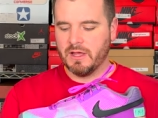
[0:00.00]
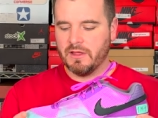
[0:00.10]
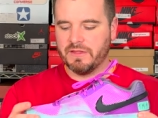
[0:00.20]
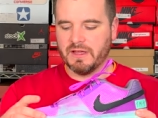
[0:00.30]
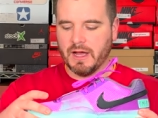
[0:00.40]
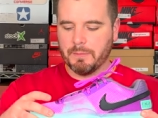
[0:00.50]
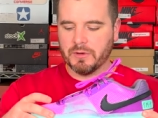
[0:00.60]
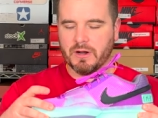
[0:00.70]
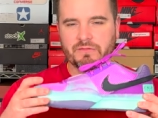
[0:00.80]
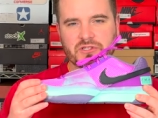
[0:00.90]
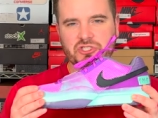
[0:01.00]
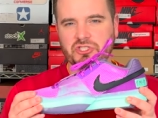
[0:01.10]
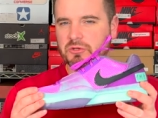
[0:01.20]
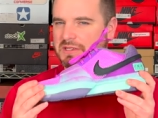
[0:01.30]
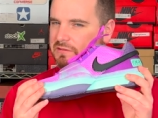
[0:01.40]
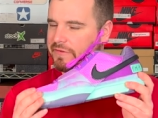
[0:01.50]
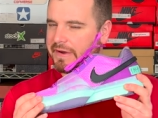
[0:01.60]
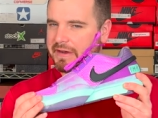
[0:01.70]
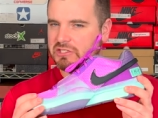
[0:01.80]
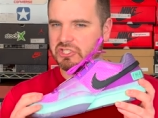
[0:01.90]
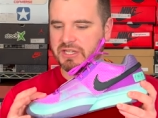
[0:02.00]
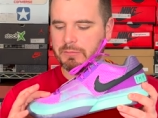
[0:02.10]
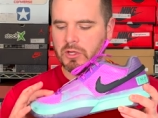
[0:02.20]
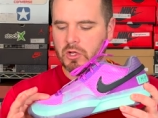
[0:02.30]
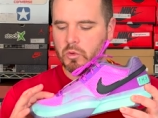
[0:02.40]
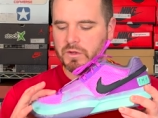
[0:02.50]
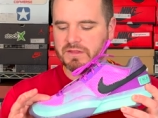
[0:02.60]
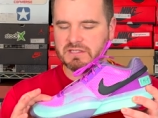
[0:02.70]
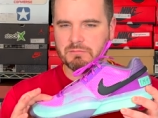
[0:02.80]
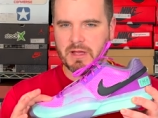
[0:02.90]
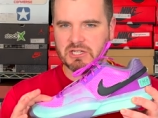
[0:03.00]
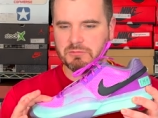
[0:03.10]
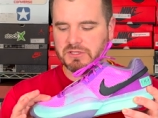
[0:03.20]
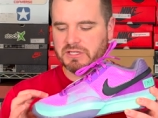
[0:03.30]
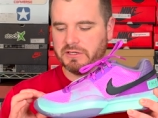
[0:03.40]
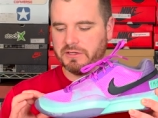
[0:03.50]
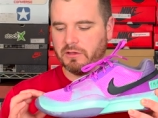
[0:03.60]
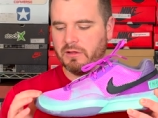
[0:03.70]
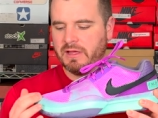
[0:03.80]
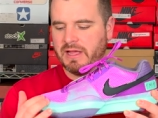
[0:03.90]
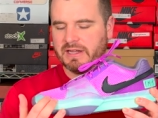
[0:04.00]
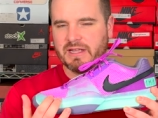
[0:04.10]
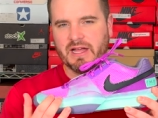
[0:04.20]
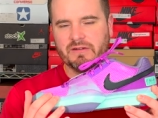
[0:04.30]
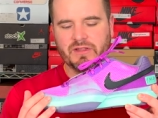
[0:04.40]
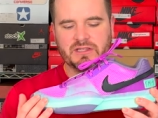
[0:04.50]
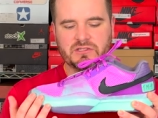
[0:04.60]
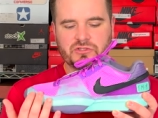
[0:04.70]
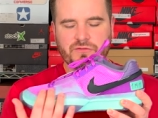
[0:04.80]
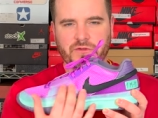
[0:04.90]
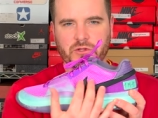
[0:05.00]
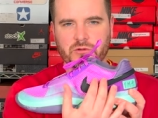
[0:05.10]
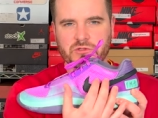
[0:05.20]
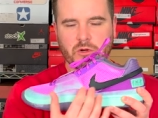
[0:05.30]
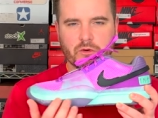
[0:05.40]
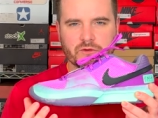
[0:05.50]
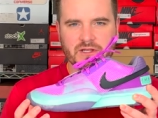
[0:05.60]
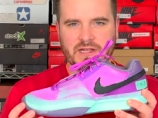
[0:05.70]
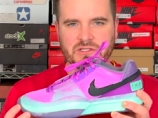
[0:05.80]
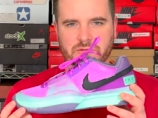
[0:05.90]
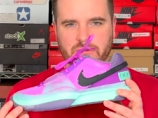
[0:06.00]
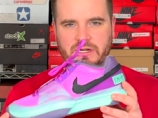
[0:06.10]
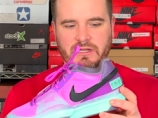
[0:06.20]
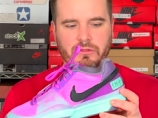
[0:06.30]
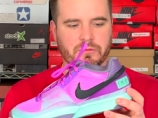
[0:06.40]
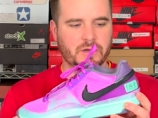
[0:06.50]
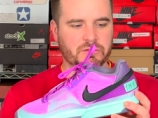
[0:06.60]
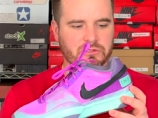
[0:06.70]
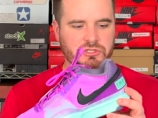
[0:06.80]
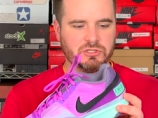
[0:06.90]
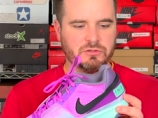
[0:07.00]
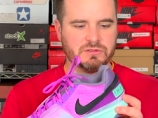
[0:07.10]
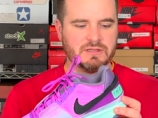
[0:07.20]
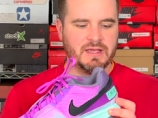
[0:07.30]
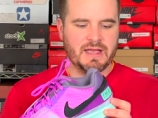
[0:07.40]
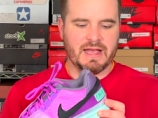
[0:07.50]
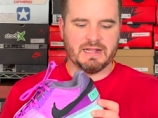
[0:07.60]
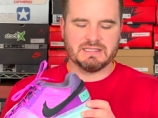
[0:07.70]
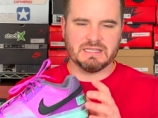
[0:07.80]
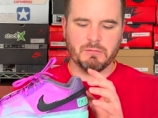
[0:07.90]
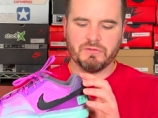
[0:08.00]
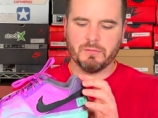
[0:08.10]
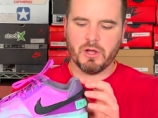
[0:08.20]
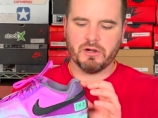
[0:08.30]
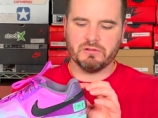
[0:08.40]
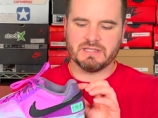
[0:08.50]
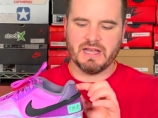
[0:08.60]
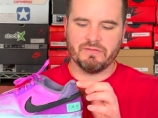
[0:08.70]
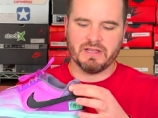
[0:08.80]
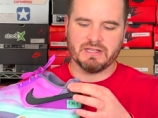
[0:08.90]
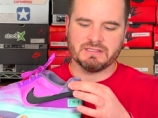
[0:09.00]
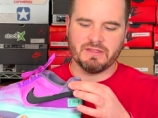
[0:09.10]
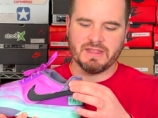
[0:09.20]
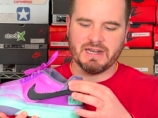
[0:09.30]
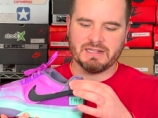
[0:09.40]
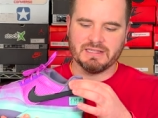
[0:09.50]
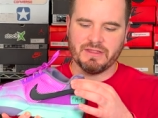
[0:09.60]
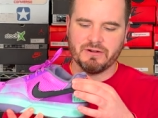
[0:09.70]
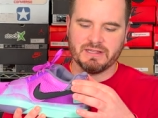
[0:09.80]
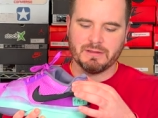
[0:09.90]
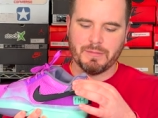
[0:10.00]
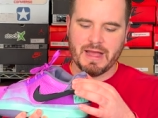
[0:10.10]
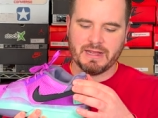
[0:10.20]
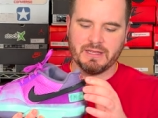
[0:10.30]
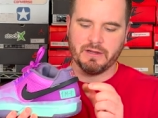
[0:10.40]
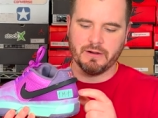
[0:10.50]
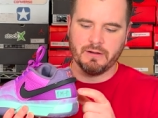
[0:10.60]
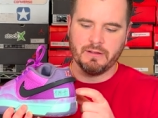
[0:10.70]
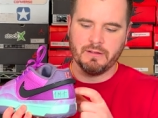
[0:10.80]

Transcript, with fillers: The upper of the shoe is very cheap with this mesh material and kind of like these fuse overlays running throughout the shoes. And some of the models have like a synthetic leather at the back here